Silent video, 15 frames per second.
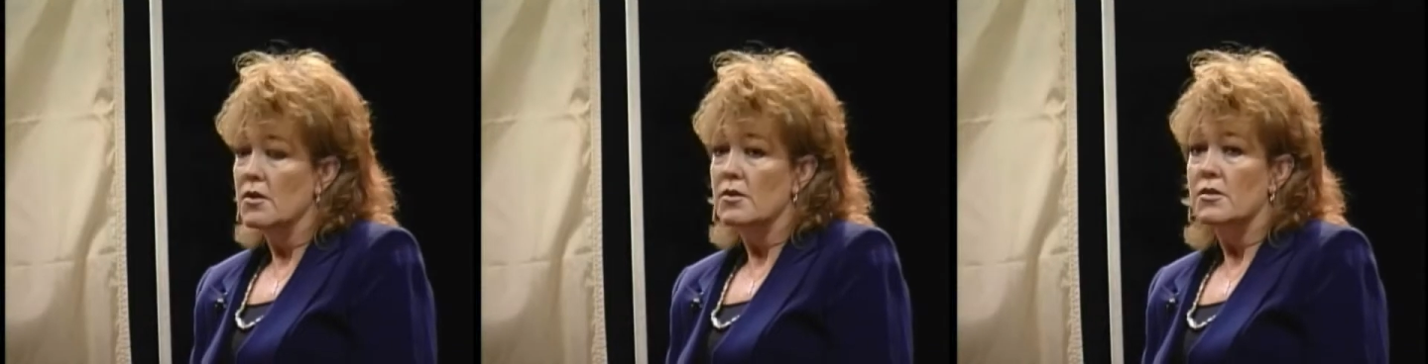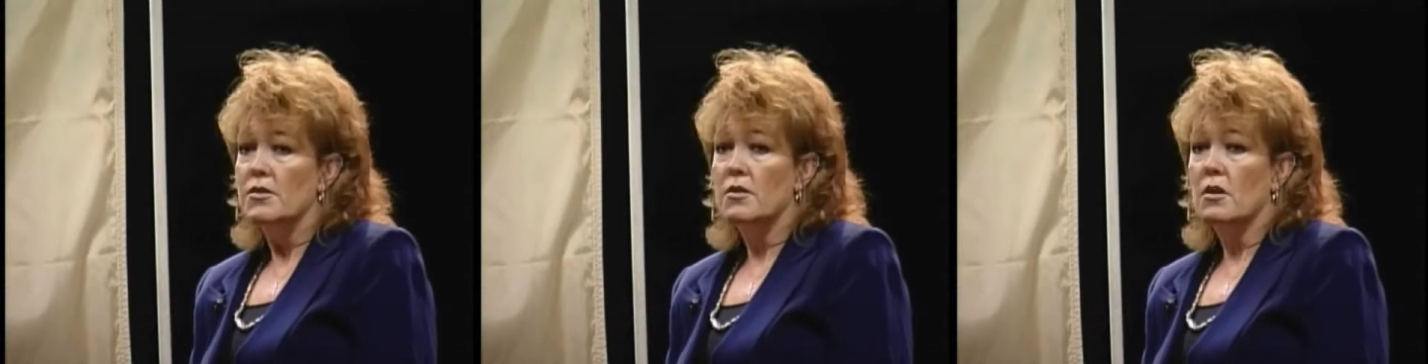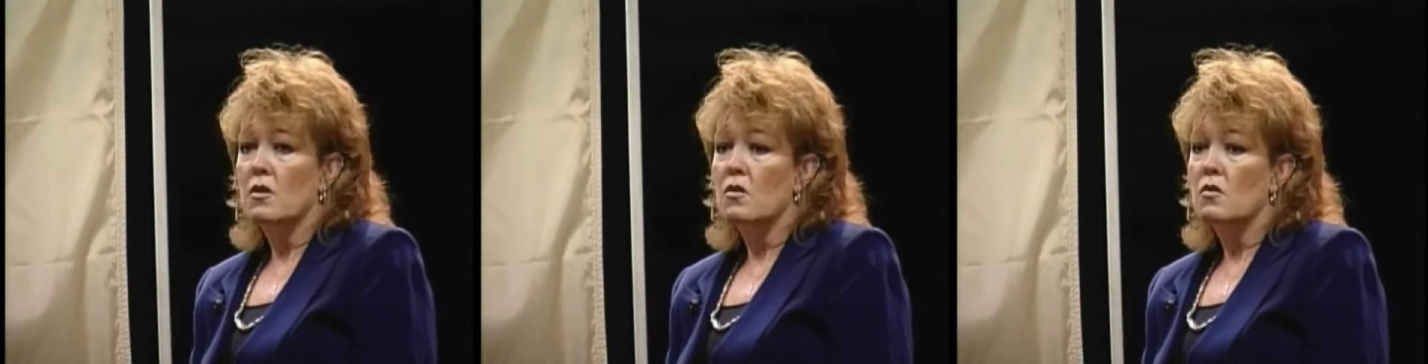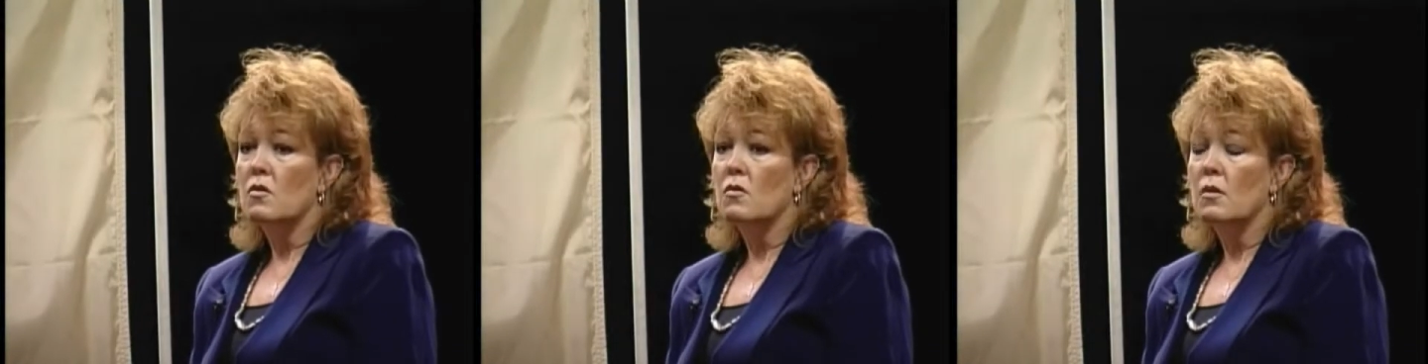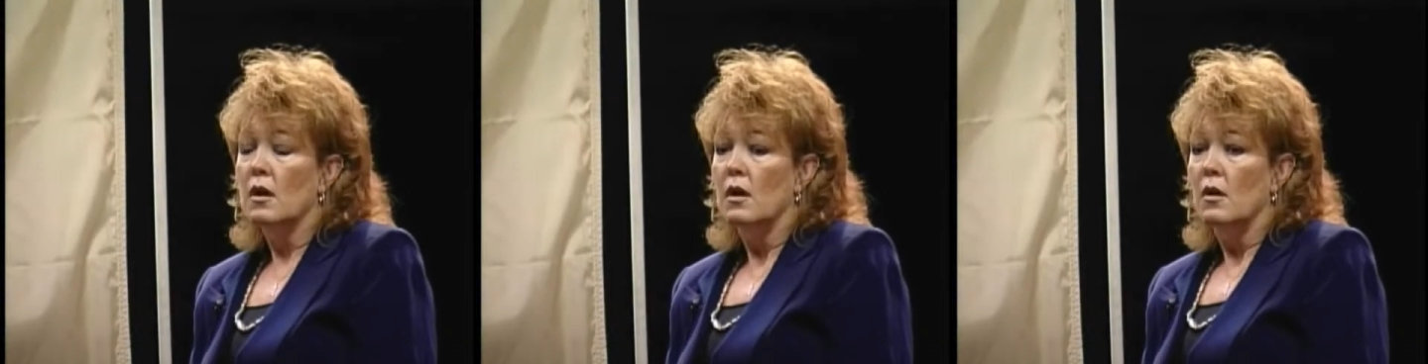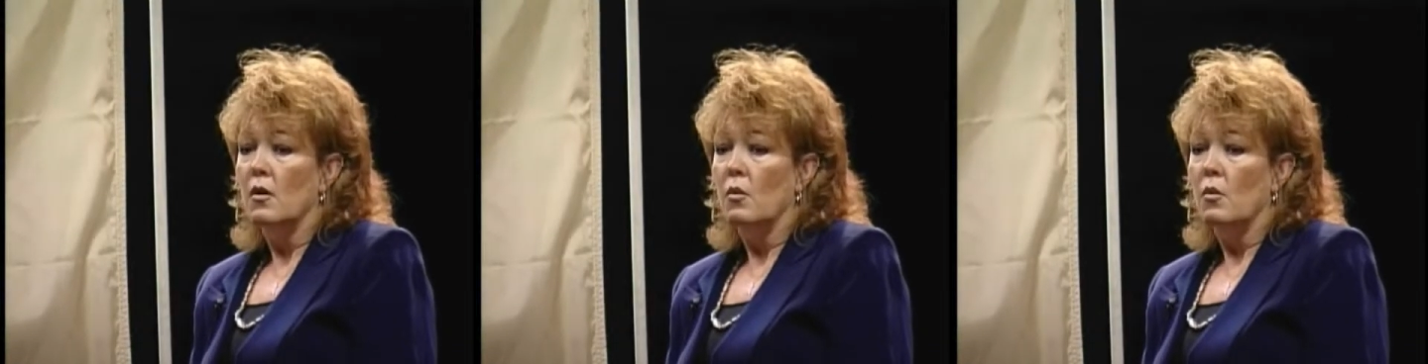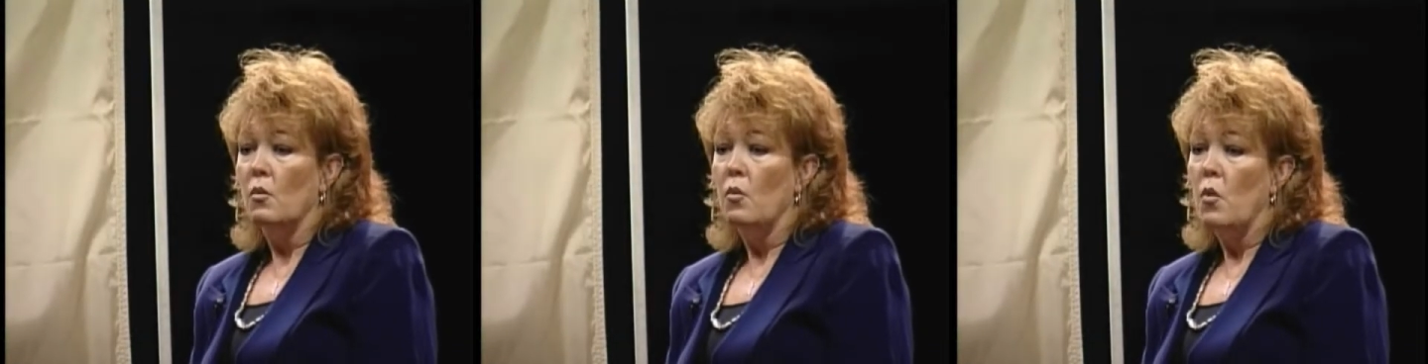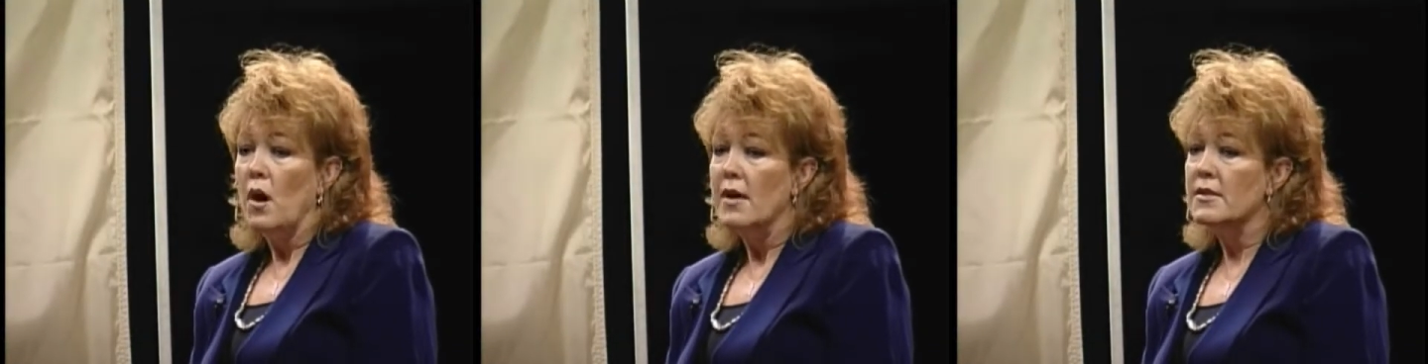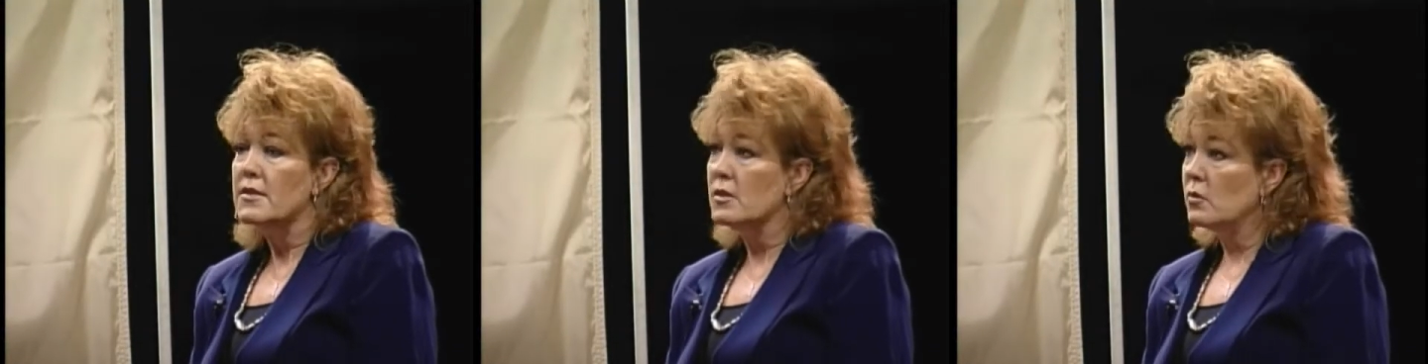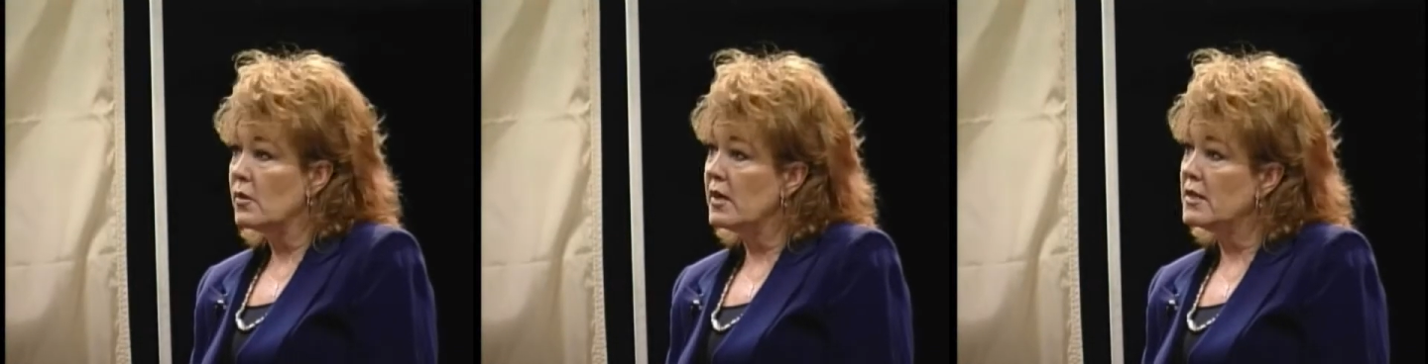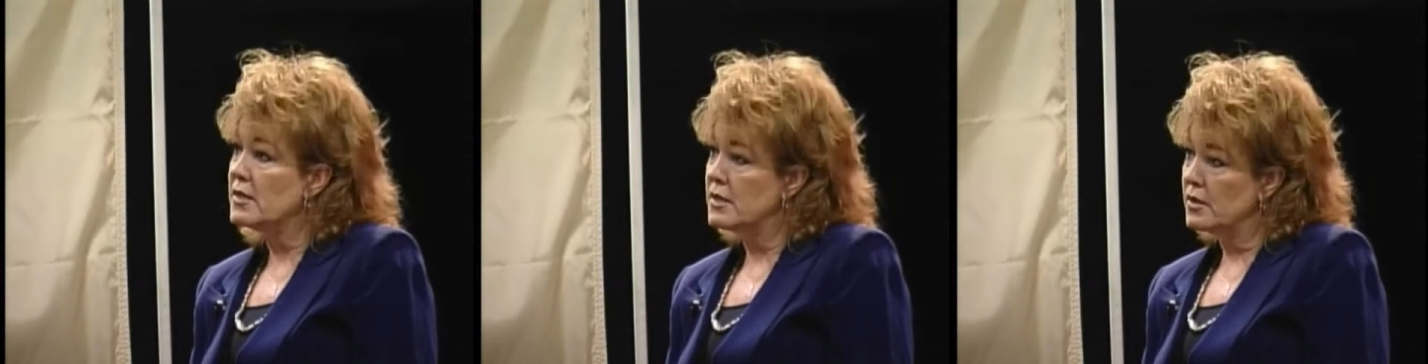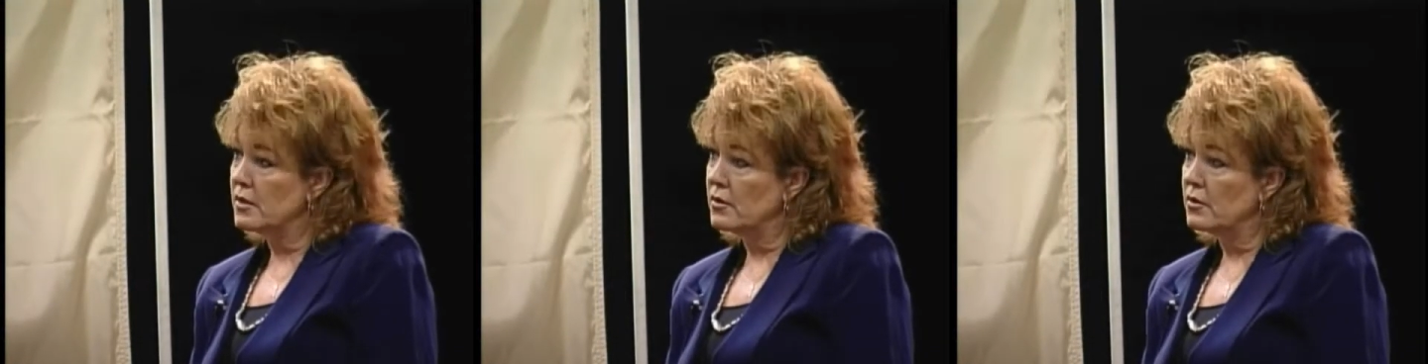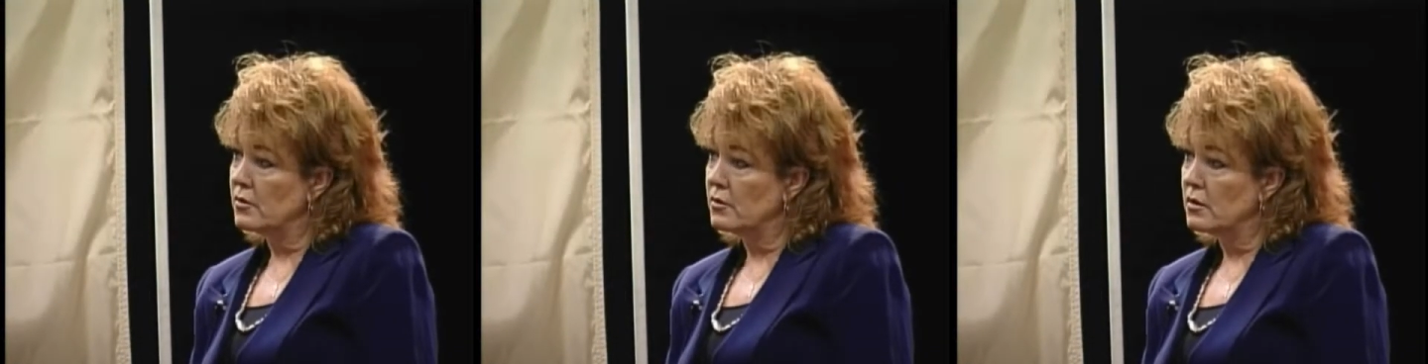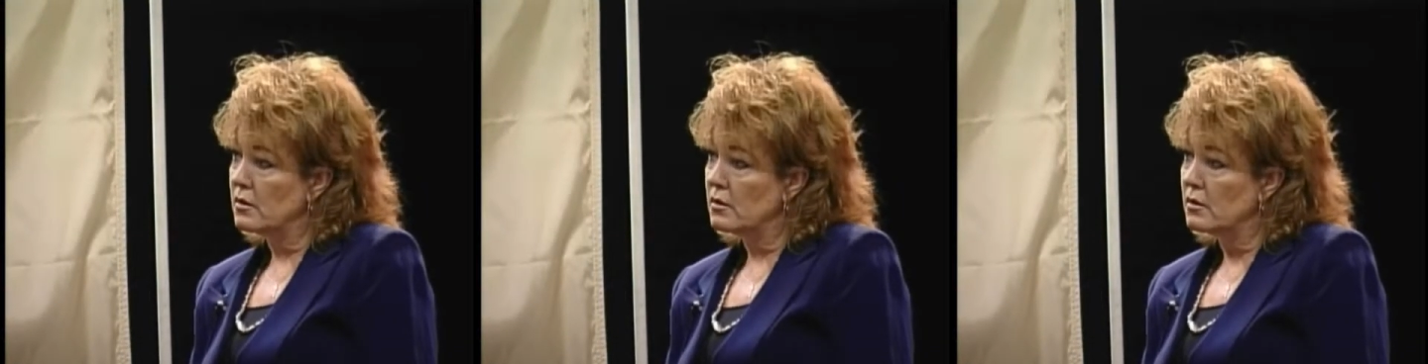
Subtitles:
So, what do we do